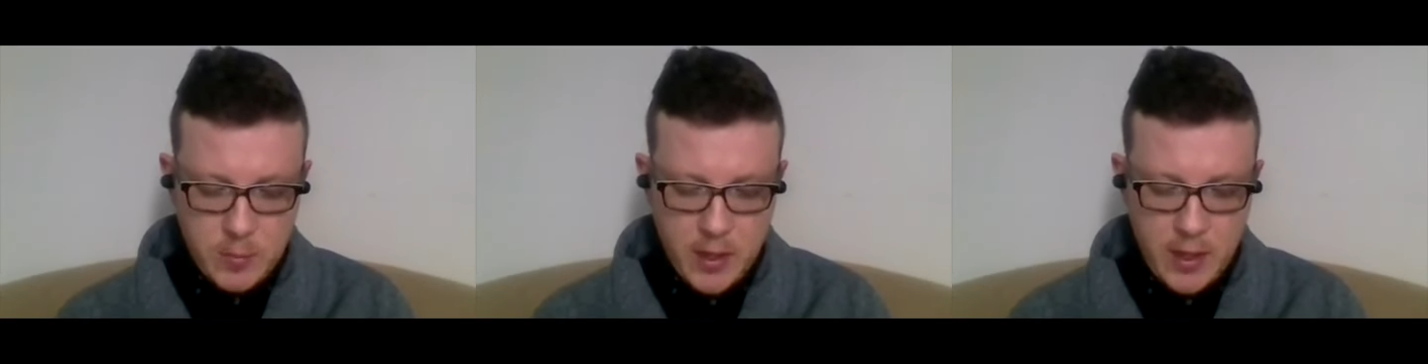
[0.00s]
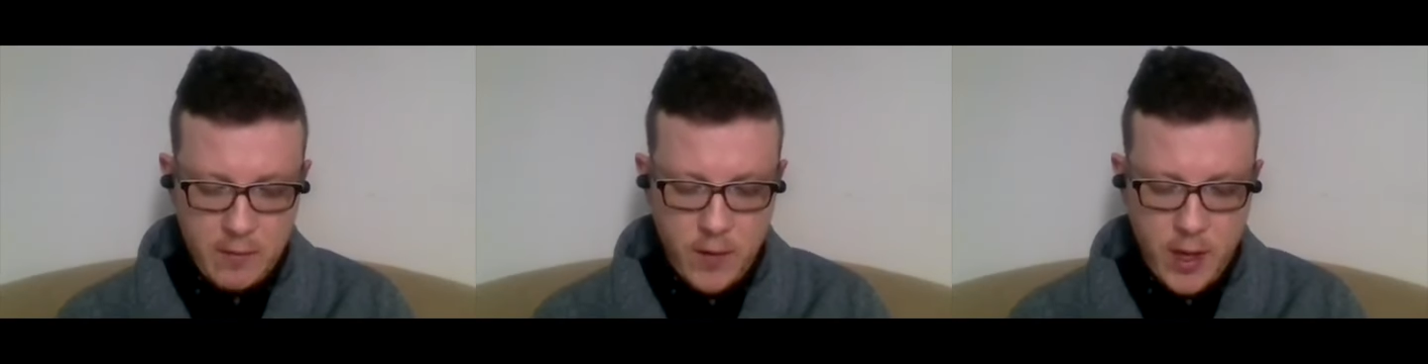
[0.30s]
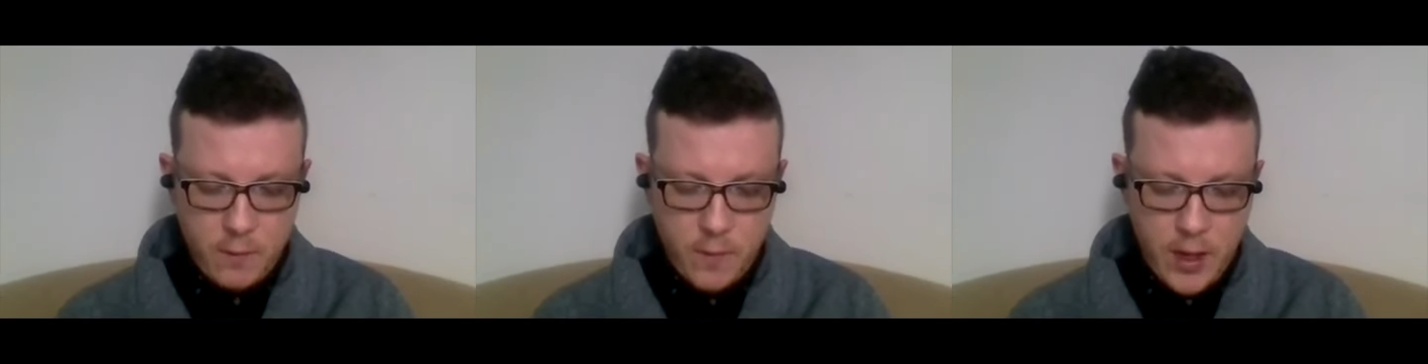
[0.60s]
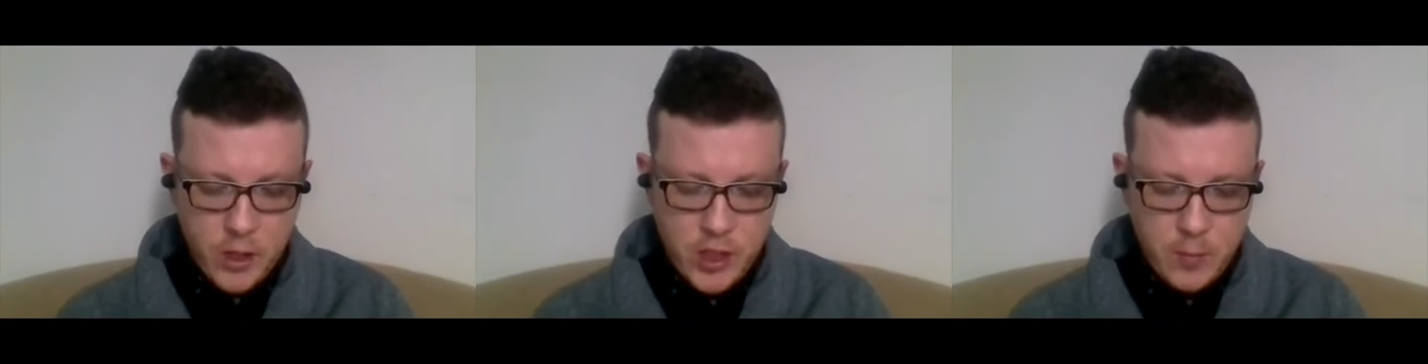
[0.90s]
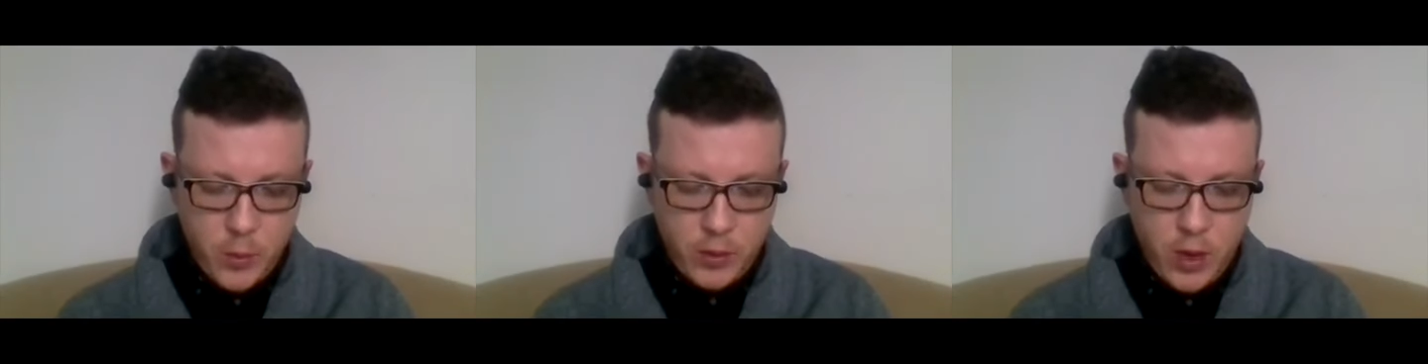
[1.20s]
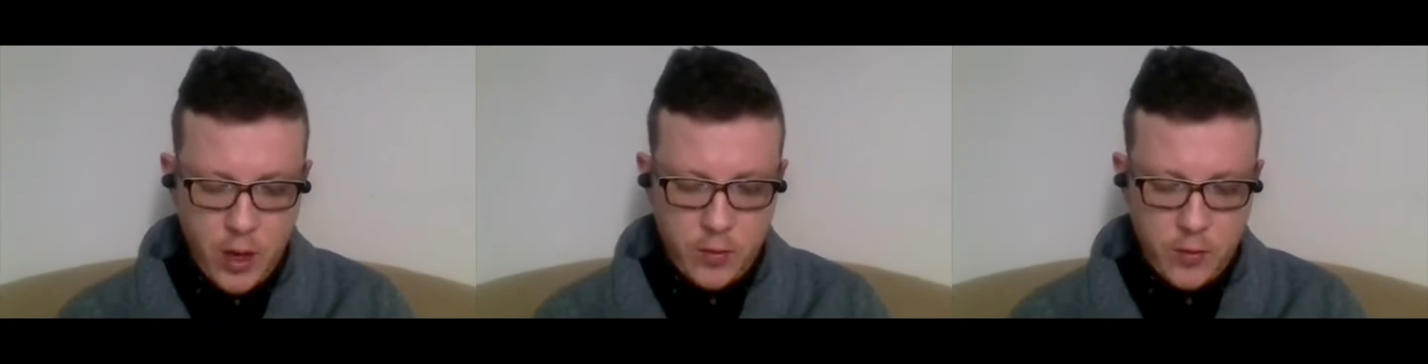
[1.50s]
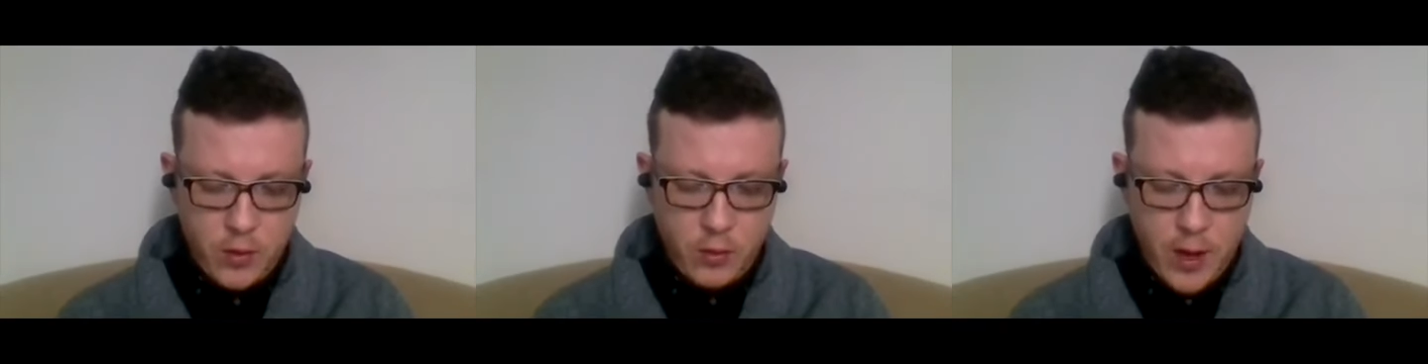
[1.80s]
but living in fellowship with God
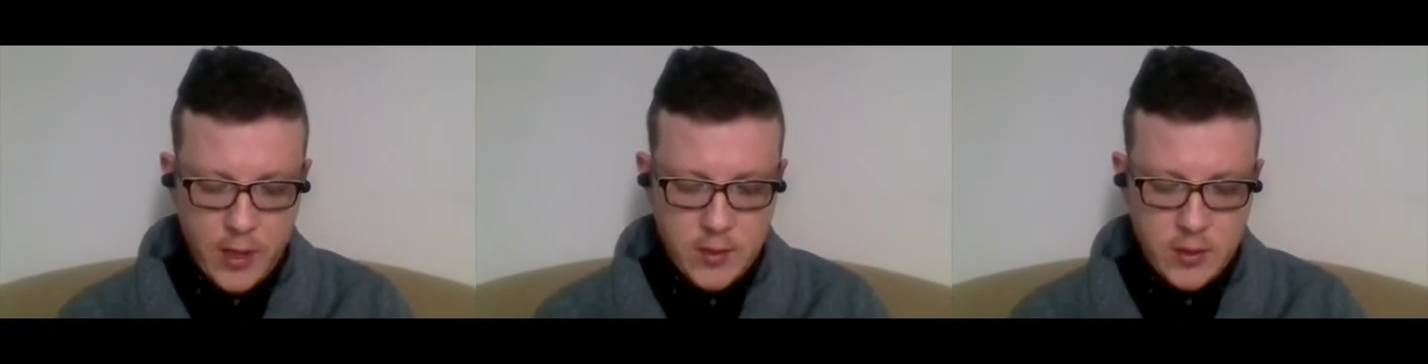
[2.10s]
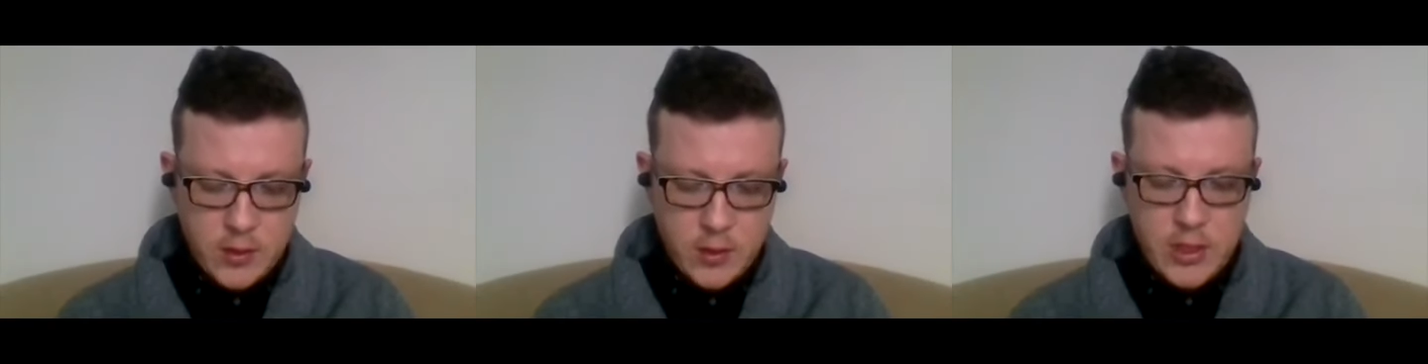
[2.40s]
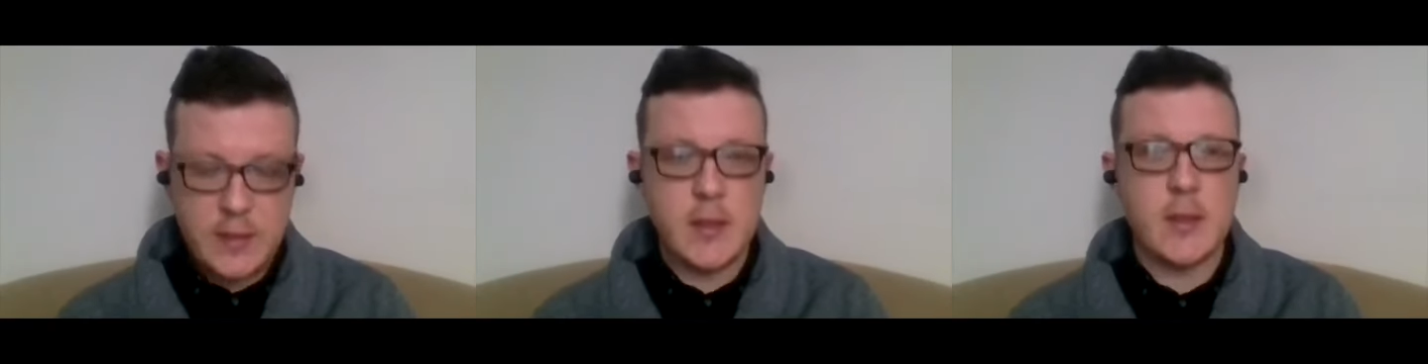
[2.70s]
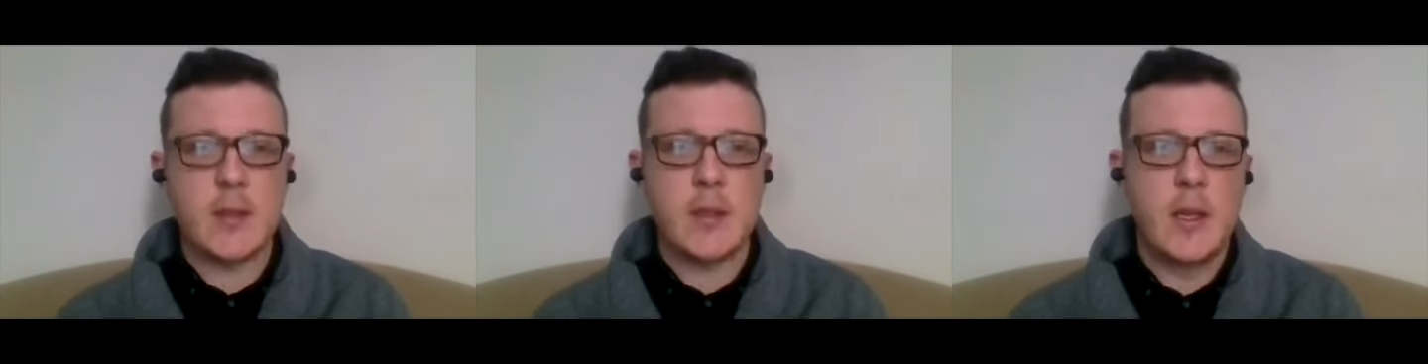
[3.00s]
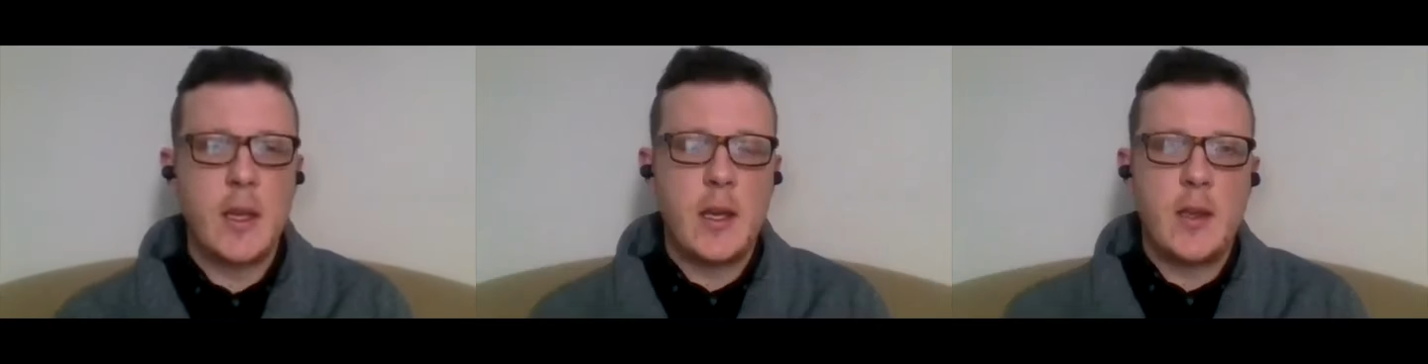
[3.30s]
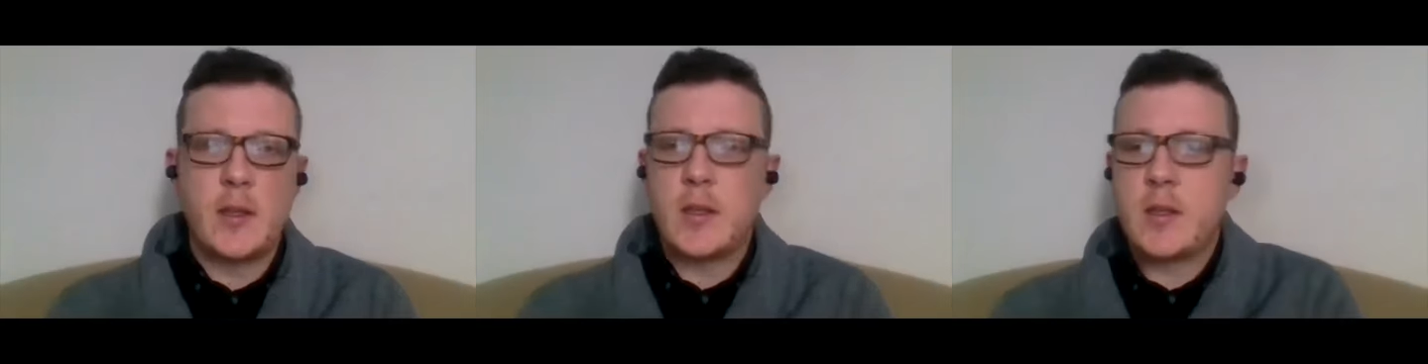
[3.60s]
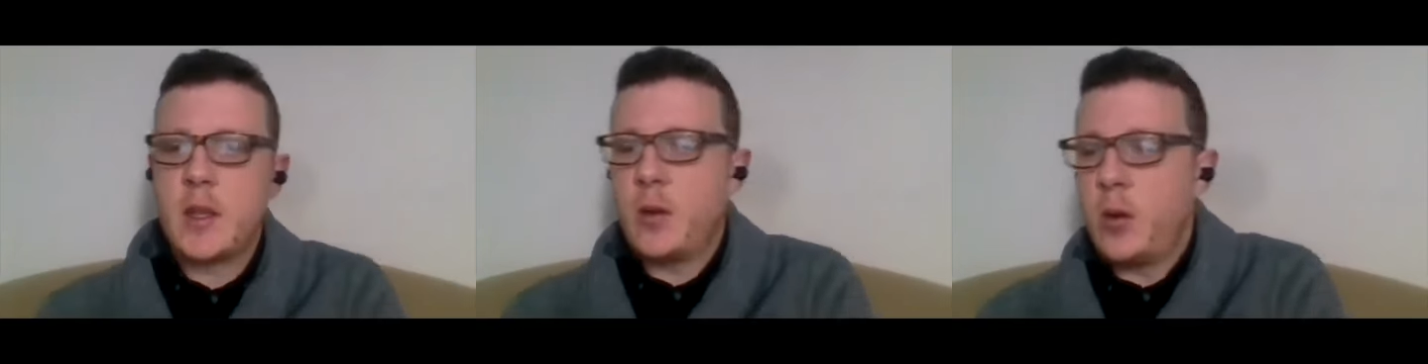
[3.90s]
through Christ Jesus. This
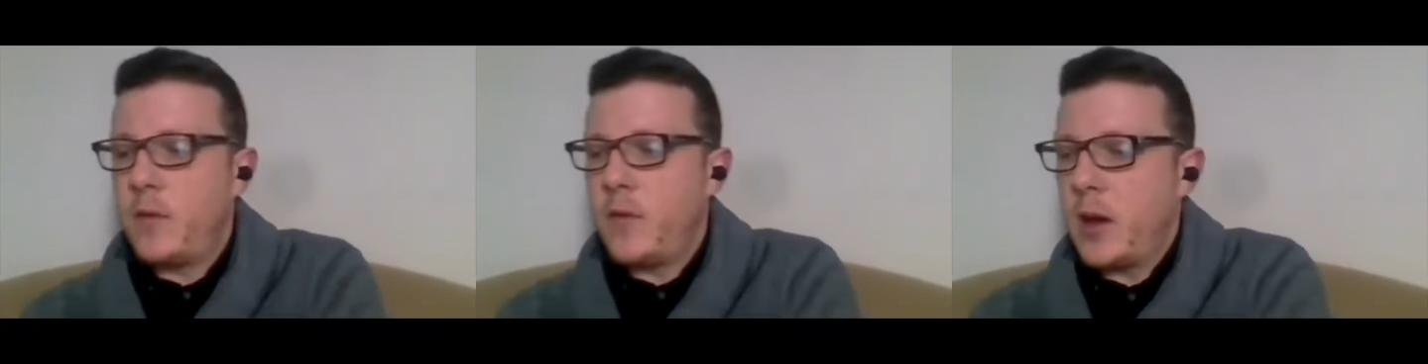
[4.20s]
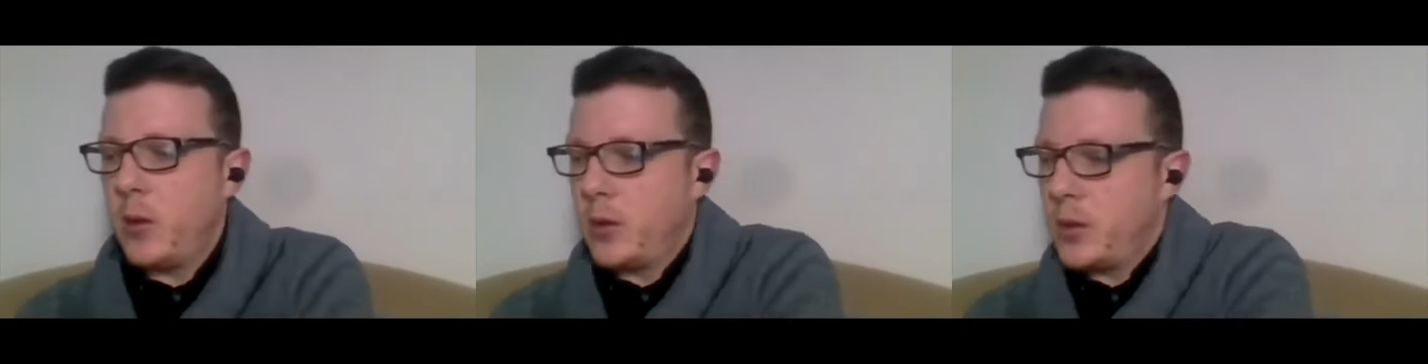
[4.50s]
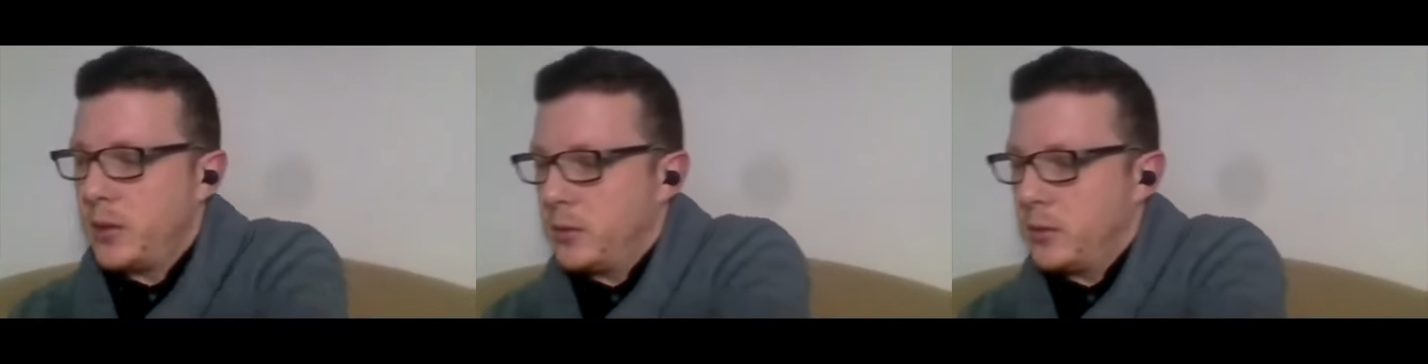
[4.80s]
is the Lord of our Lord.